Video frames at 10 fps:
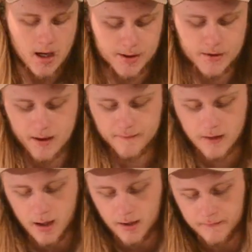I do have
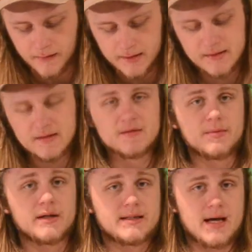confidence in the
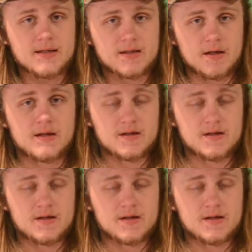split test on this